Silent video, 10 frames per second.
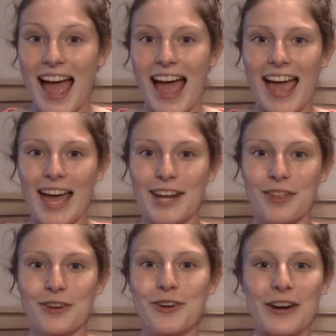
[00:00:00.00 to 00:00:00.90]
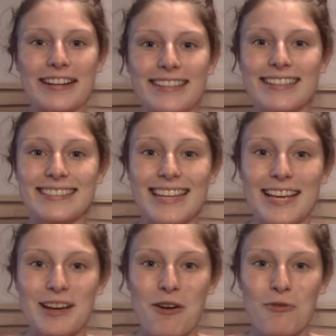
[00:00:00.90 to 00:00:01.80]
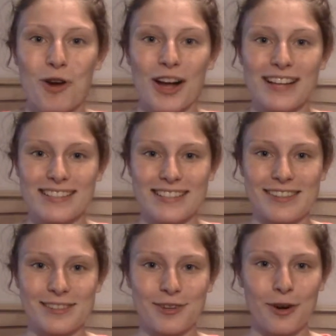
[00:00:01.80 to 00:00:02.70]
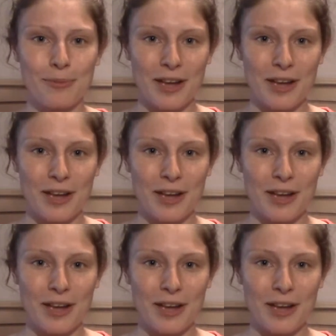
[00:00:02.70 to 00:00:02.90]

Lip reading: And the craziest thing was this girl,